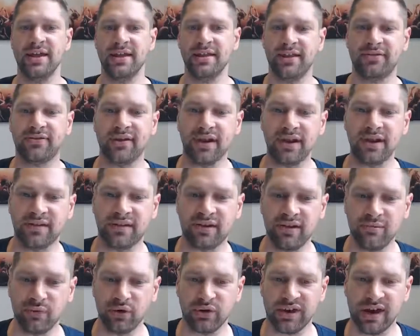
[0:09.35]
There's only
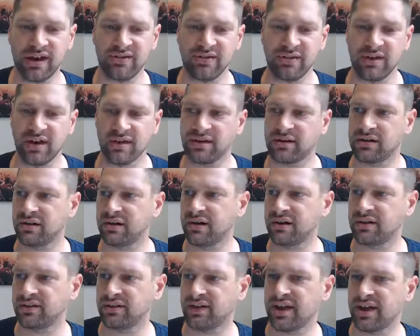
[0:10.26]
two more days to go,
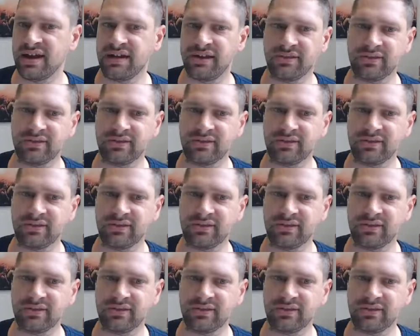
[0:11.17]
including today.